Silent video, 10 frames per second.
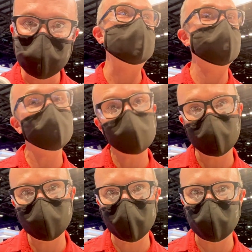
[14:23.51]

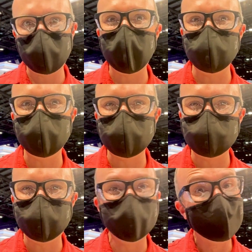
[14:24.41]
decisions that are maybe going to
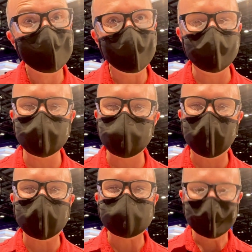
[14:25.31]
be ill
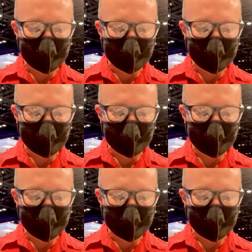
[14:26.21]
advised.